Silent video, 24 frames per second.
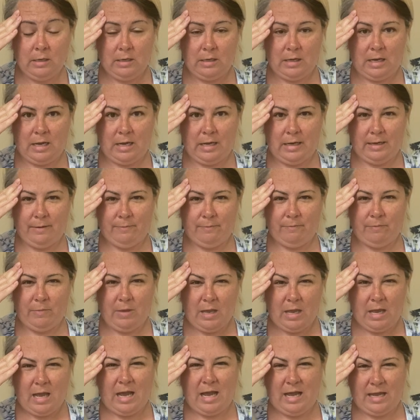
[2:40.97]

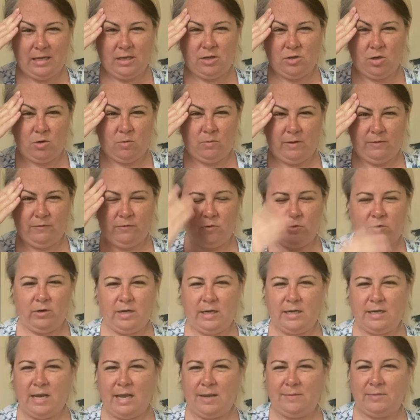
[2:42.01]
We've already
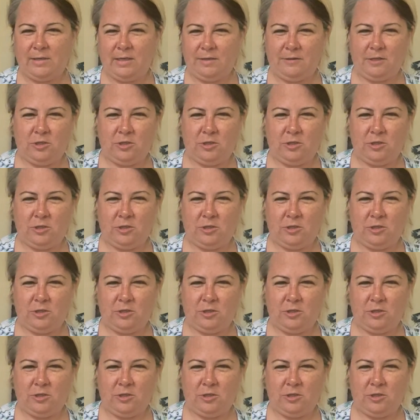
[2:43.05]
named out